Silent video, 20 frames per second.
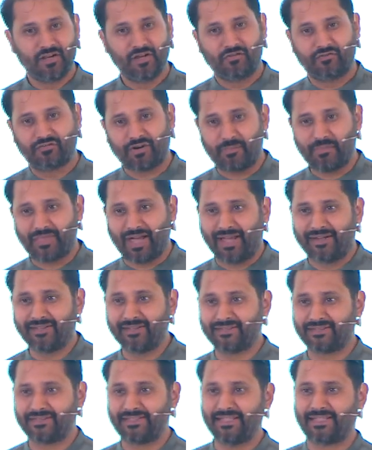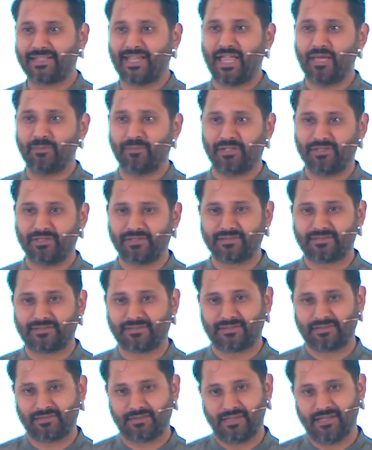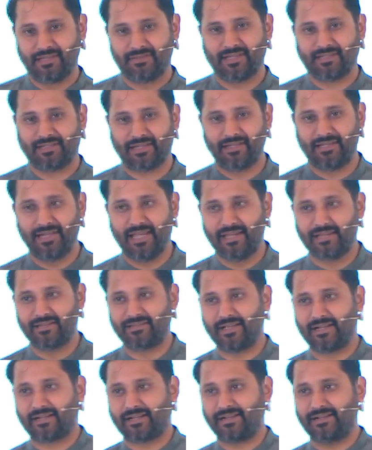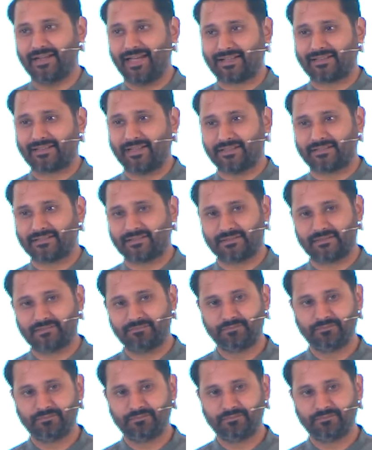from the undersea cables that are laid that connect us